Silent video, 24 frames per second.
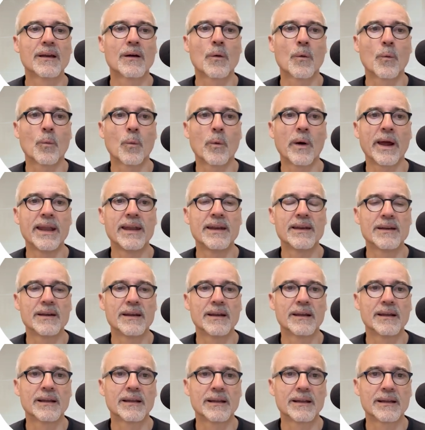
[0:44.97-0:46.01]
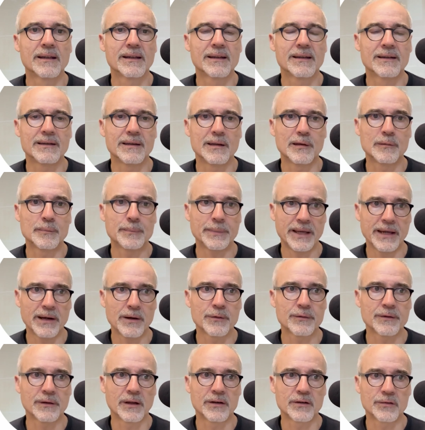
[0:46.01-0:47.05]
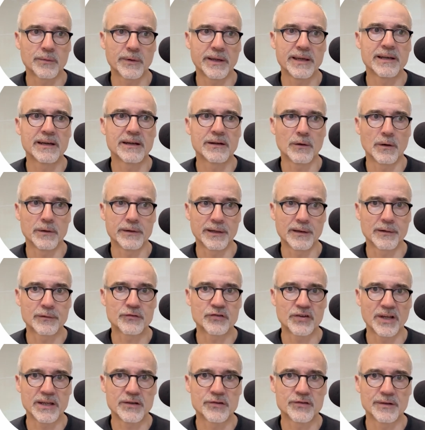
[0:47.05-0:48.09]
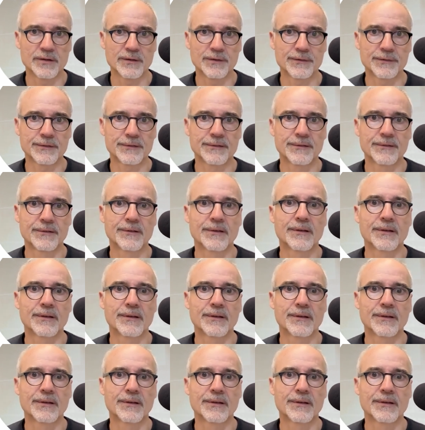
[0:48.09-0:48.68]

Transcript: When these pairs are traded on exchanges